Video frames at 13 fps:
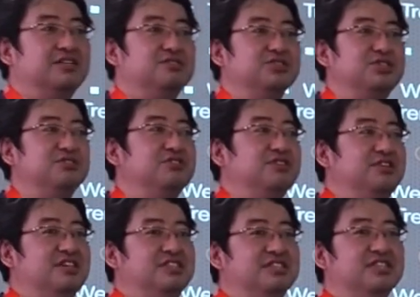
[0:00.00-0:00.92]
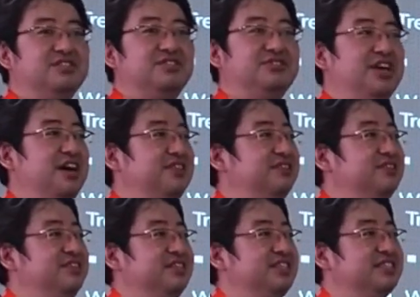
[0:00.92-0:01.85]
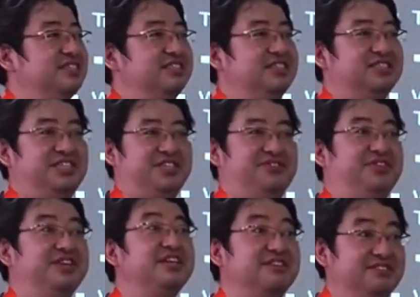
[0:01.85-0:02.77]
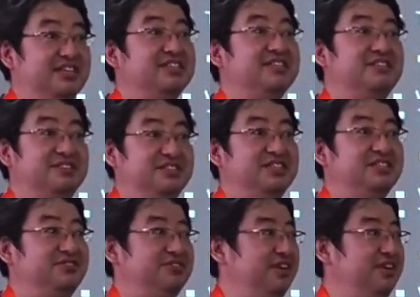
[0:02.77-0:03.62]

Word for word: learning together is necessary. Learning, learning together do